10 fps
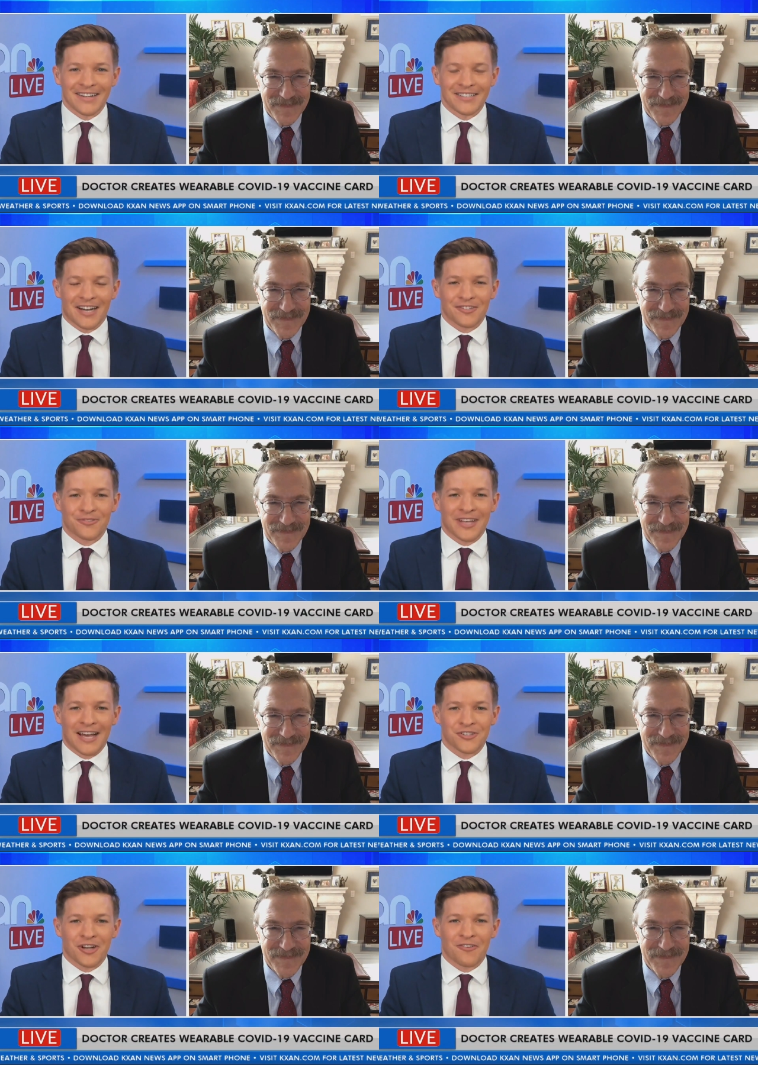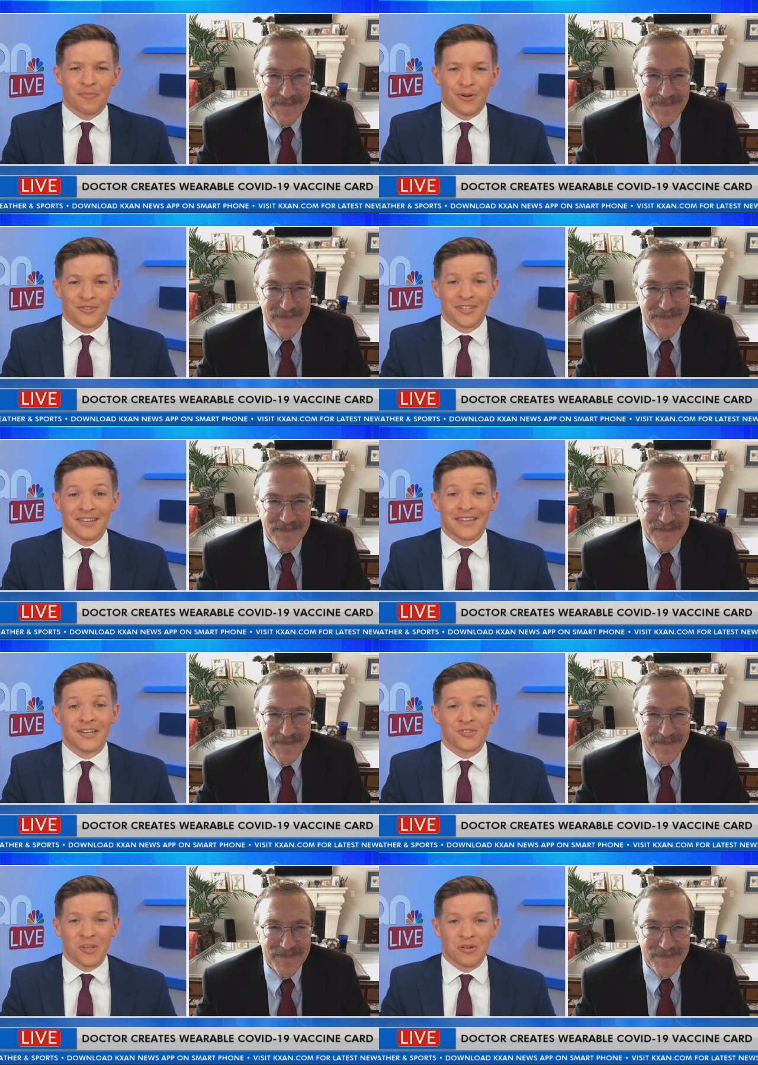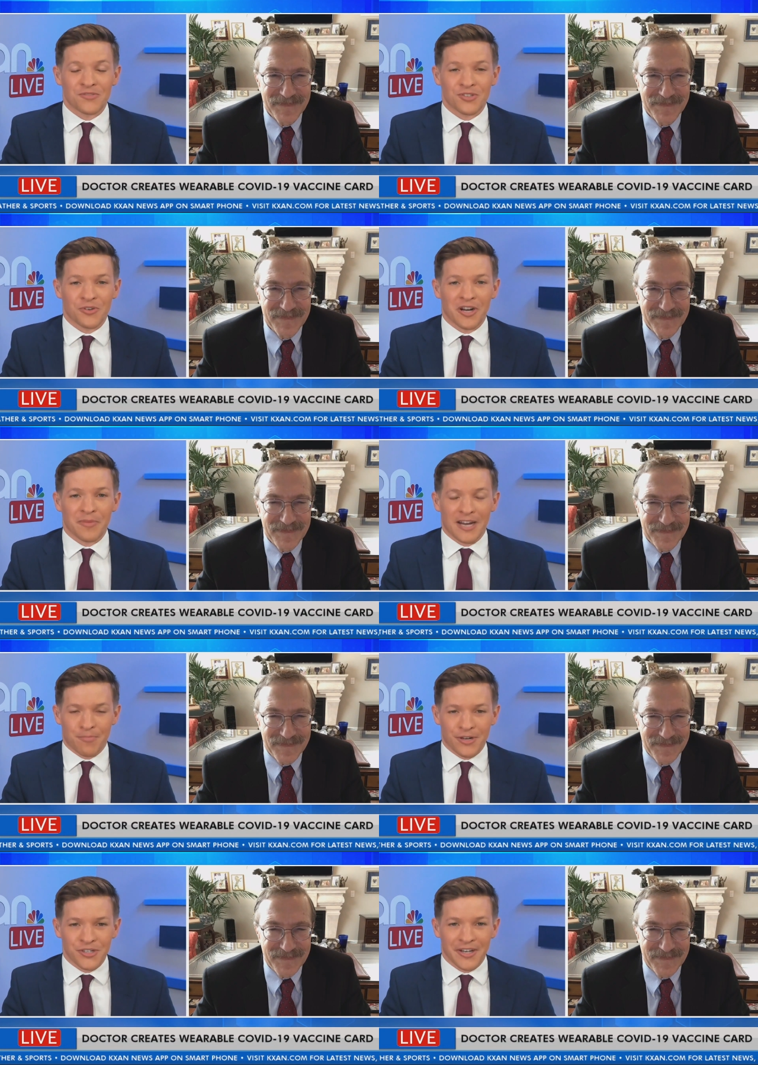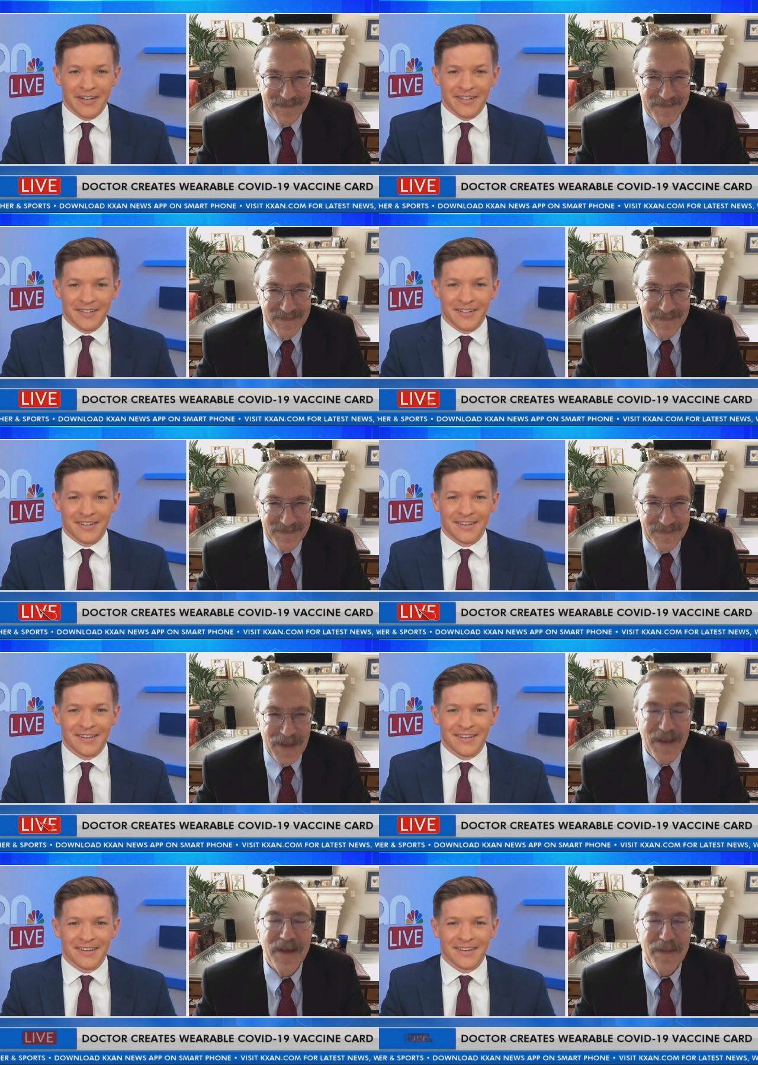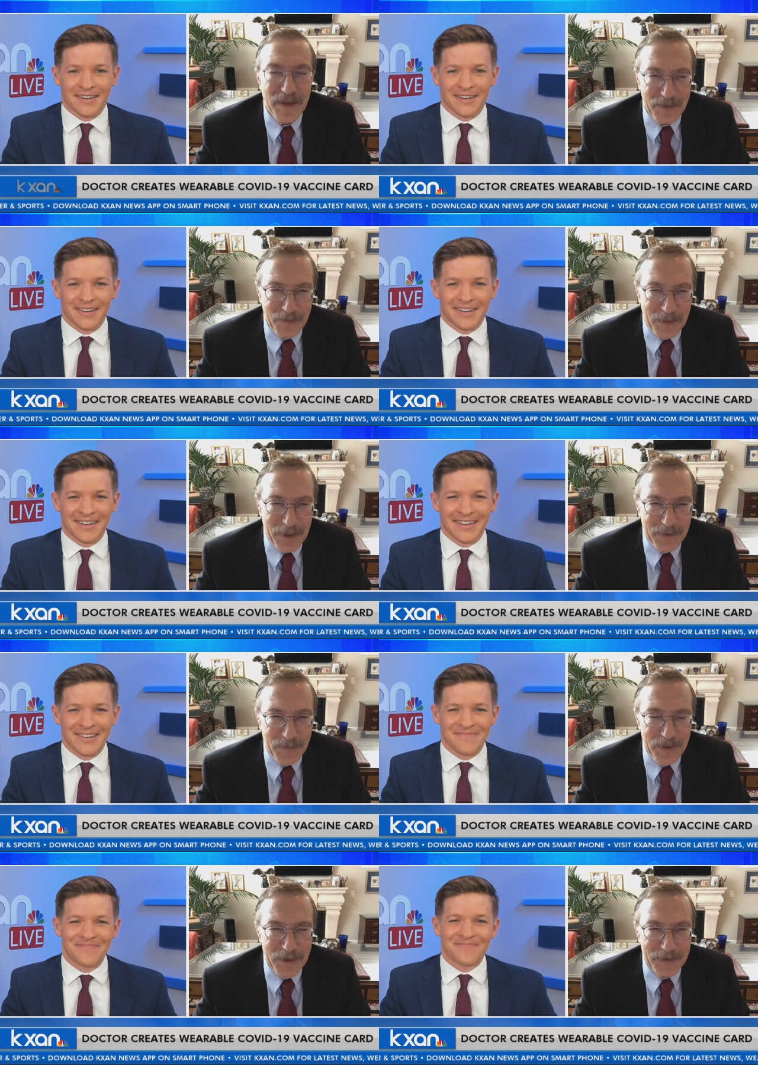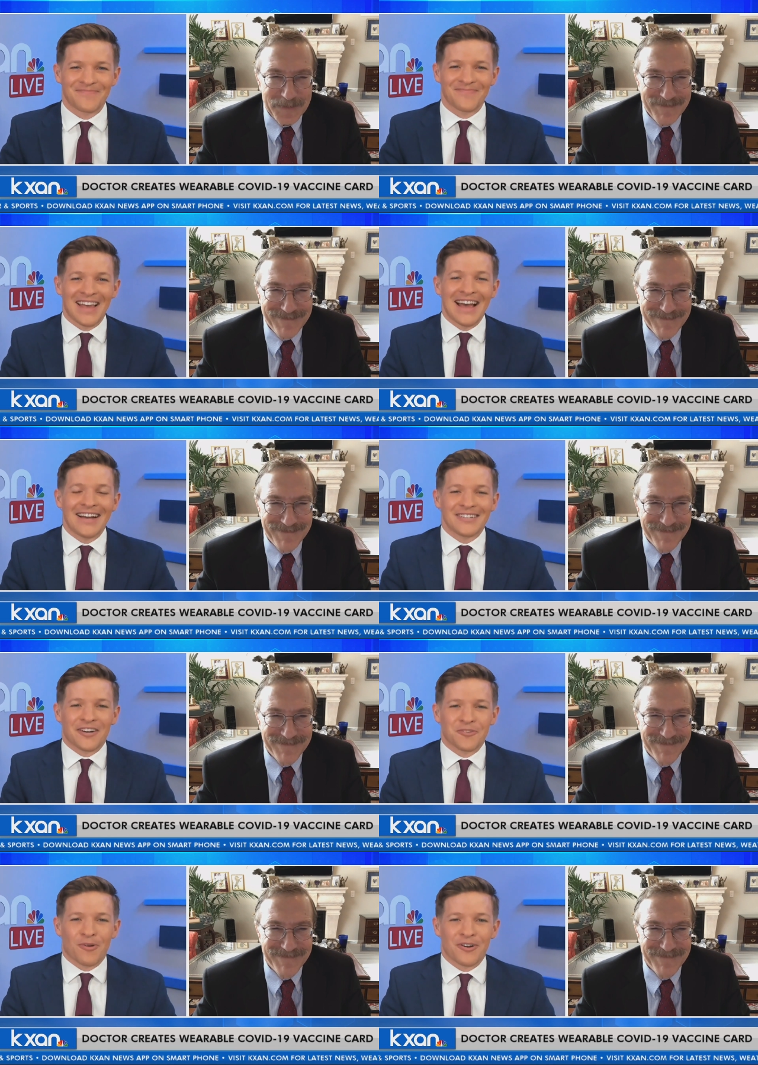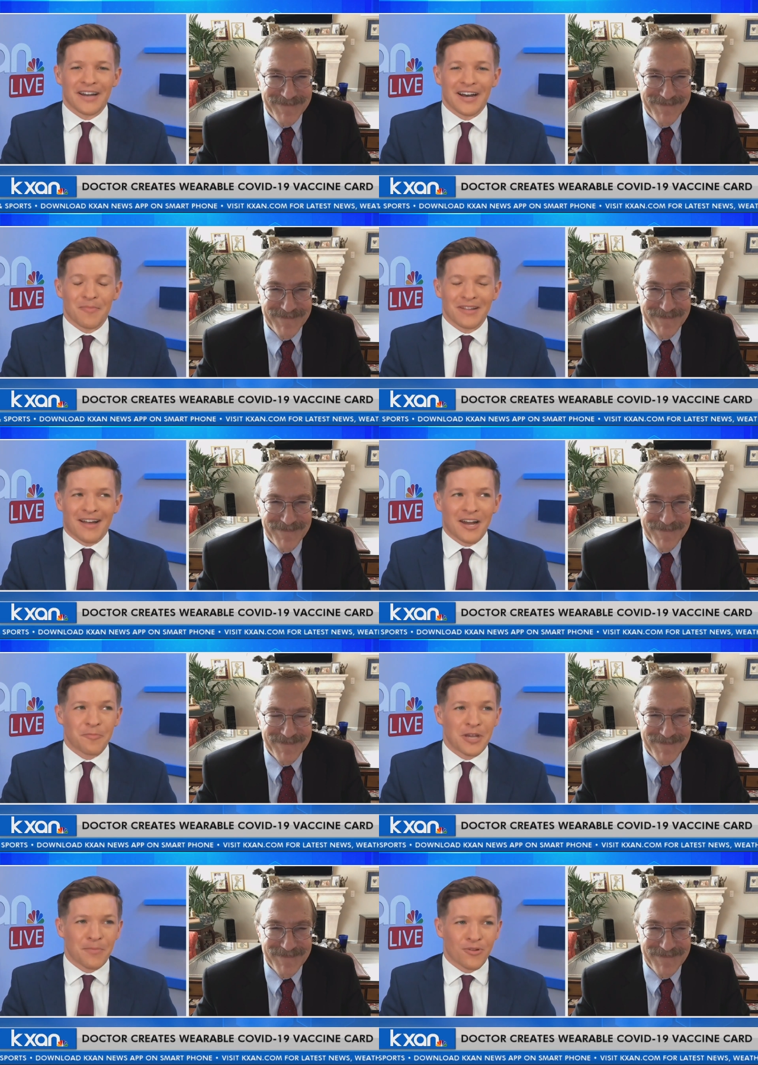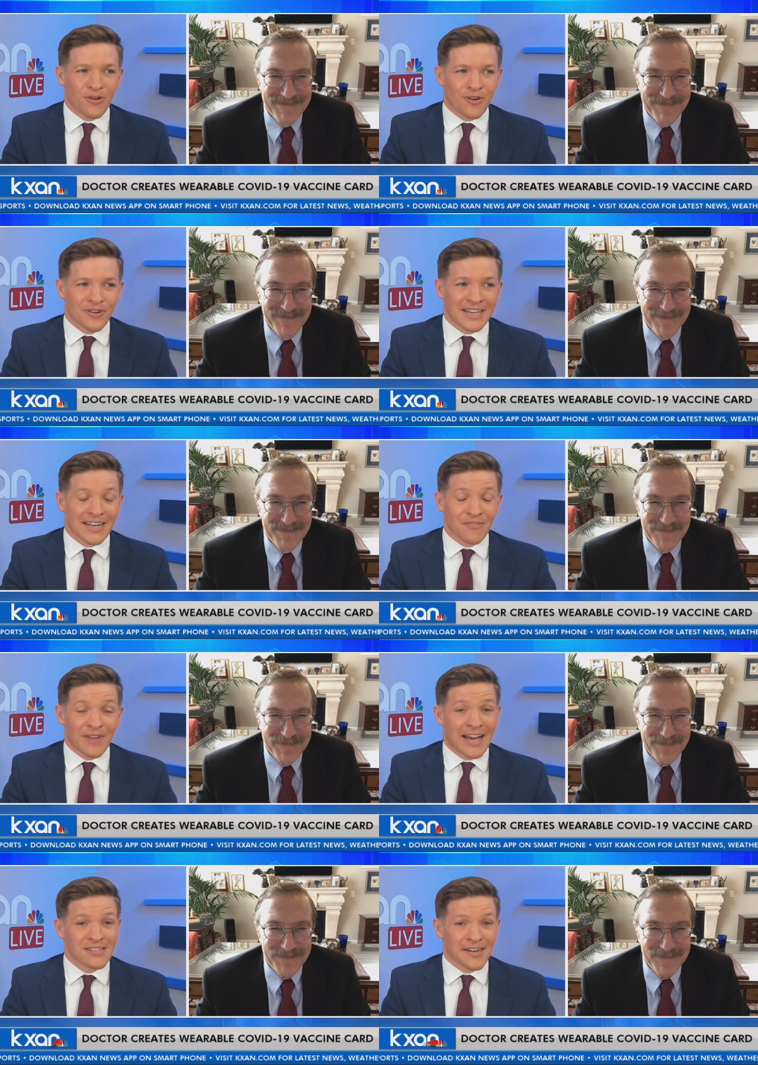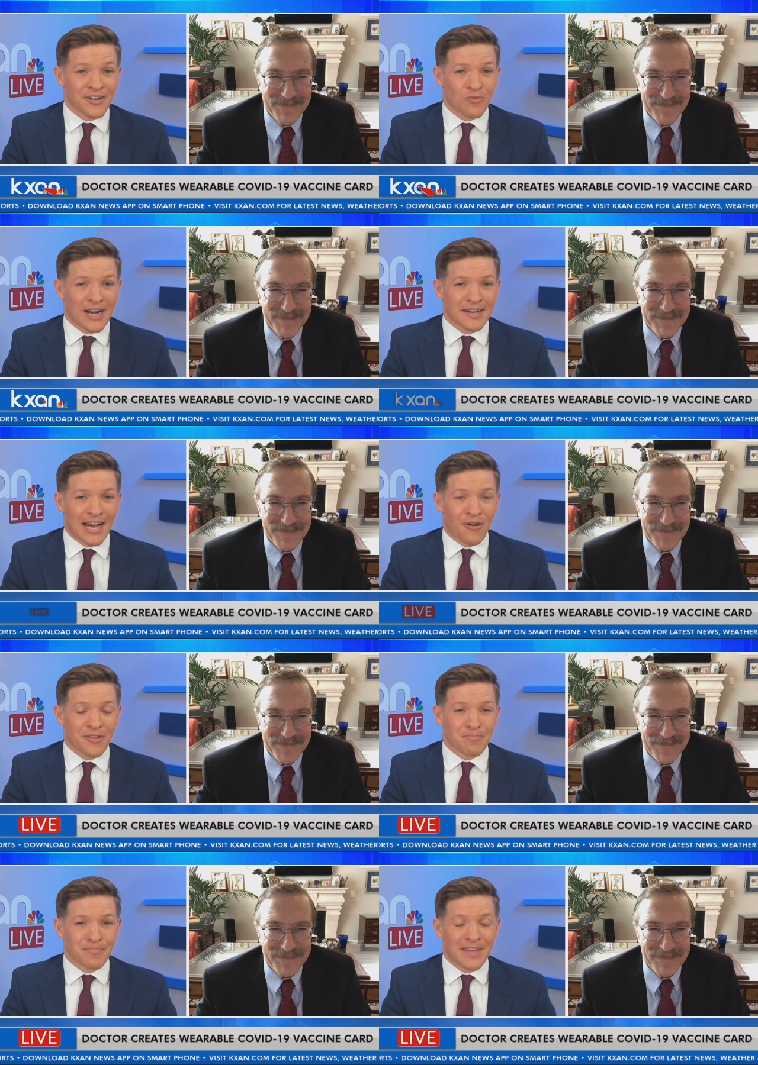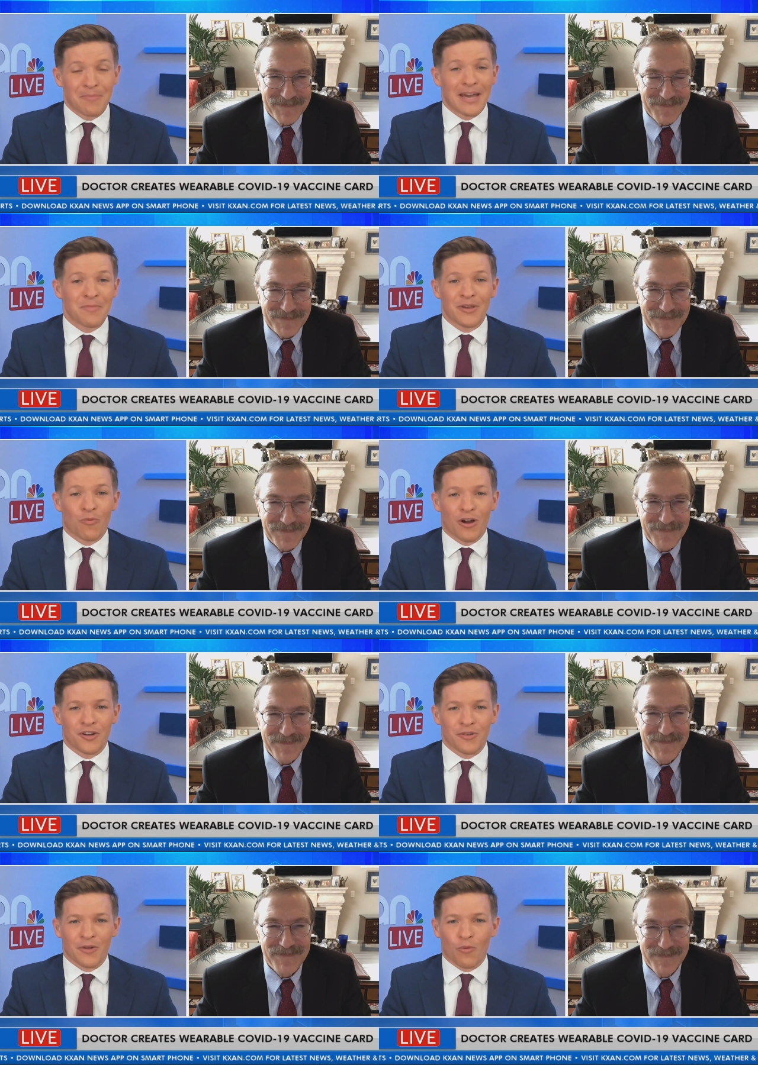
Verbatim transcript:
Speaker 1: Dr. Tashof Bernton, thank you so much for joining me. I appreciate it.
Speaker 2: Thank you. Glad to be here.
Speaker 1: Dr. Bernton, um, a lot of people are getting vaccinated right now, and they may be wondering